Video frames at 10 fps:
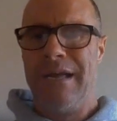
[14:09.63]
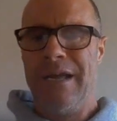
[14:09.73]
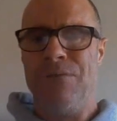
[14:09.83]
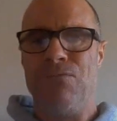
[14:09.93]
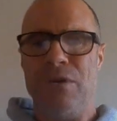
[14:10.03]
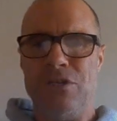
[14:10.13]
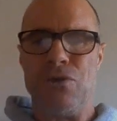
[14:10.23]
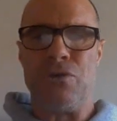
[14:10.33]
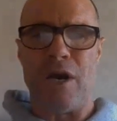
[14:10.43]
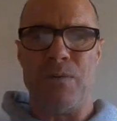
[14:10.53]
If we
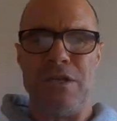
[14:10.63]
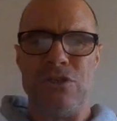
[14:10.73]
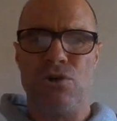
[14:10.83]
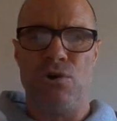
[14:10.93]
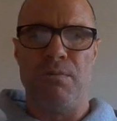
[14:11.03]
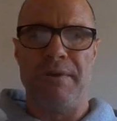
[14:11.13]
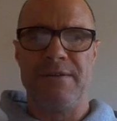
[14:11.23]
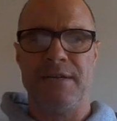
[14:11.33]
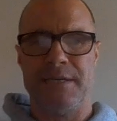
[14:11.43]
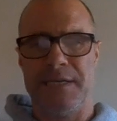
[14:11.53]
do go in tour with
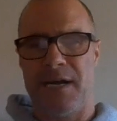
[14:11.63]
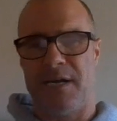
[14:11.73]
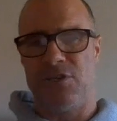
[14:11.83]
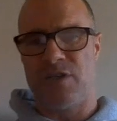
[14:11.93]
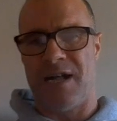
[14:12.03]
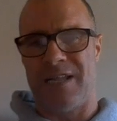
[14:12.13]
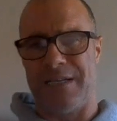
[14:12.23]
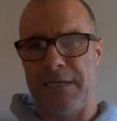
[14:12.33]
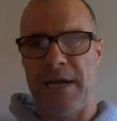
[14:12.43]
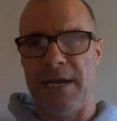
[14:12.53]
TDK,
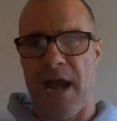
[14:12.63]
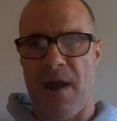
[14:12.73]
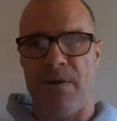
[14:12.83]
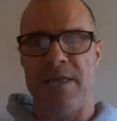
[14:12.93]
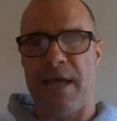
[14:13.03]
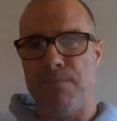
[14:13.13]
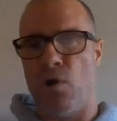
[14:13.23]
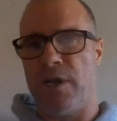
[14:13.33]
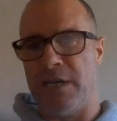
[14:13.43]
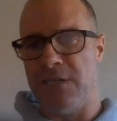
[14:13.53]
Charlie and Harry, they
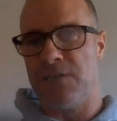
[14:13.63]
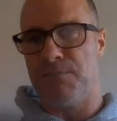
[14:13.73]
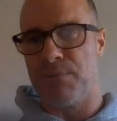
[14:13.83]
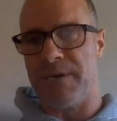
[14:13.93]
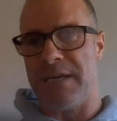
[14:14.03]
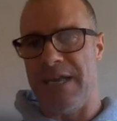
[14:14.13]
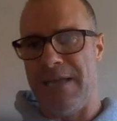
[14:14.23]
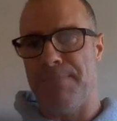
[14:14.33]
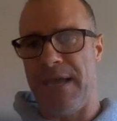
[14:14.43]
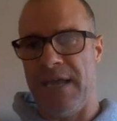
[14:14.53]
might need to bring
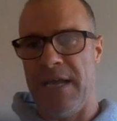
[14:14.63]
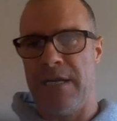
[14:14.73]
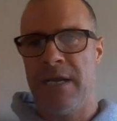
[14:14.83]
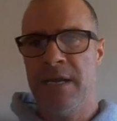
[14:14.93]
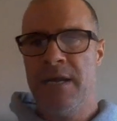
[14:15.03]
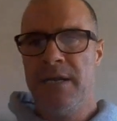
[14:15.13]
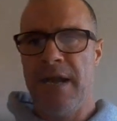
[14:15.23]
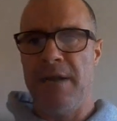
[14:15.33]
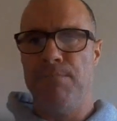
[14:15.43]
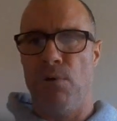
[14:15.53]
him in.
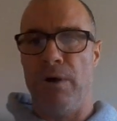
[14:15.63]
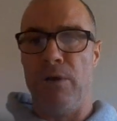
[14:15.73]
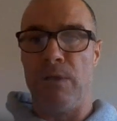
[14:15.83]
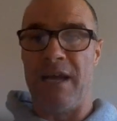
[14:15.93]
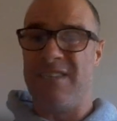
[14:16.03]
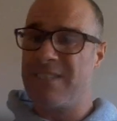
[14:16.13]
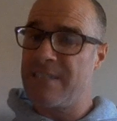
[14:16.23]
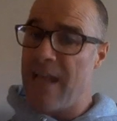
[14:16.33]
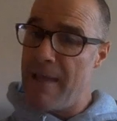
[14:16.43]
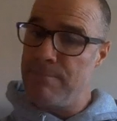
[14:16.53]
Ned Boyle and
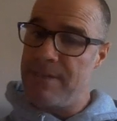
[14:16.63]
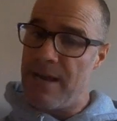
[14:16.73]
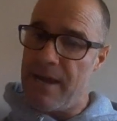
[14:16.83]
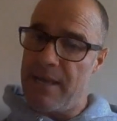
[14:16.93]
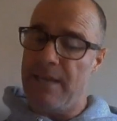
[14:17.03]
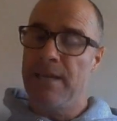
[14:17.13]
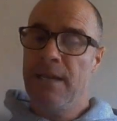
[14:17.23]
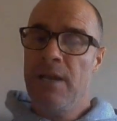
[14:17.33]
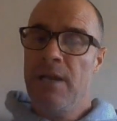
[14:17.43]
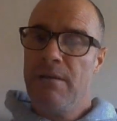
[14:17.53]
Sam Day.
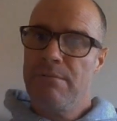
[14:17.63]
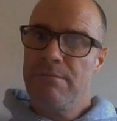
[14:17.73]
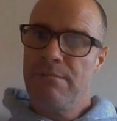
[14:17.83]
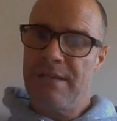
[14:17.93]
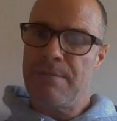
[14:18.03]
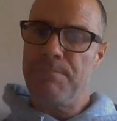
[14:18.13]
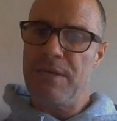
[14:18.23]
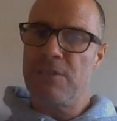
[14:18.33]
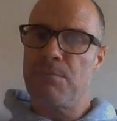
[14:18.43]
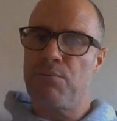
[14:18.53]
Well, that's a
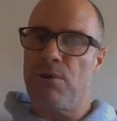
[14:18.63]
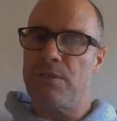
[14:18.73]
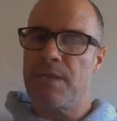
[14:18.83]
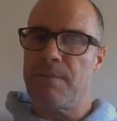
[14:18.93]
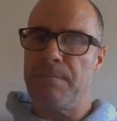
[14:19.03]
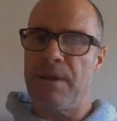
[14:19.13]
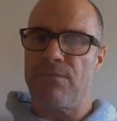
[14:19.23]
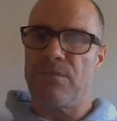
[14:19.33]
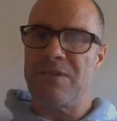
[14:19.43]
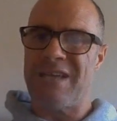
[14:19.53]
big surprise, coming
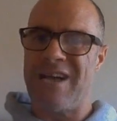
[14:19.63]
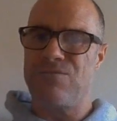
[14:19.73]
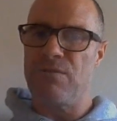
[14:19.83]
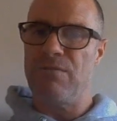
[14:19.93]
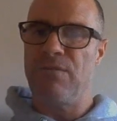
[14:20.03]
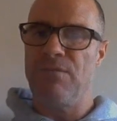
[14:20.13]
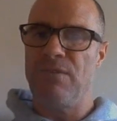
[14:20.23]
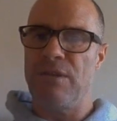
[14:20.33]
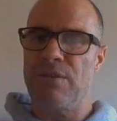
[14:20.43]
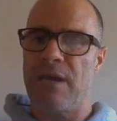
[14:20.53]
back for his
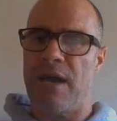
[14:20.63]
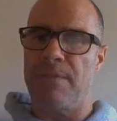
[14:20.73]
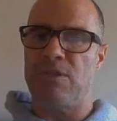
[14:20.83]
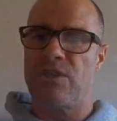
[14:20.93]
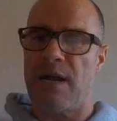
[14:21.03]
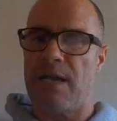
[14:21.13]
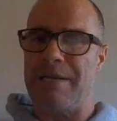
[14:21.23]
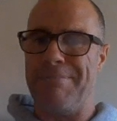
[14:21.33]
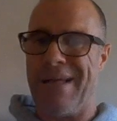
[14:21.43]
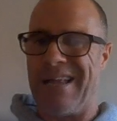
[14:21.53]
150th game, and
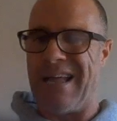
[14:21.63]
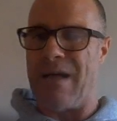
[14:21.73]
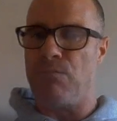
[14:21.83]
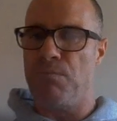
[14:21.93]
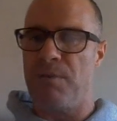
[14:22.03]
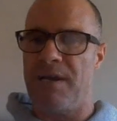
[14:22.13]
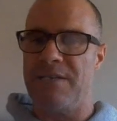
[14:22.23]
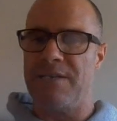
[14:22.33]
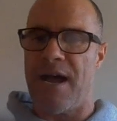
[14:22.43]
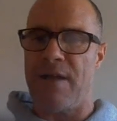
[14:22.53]
Charlie Ballard will play
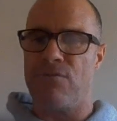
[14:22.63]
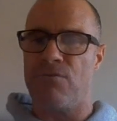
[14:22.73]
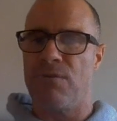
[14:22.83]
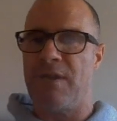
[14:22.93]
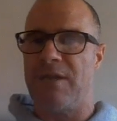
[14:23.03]
his 100th.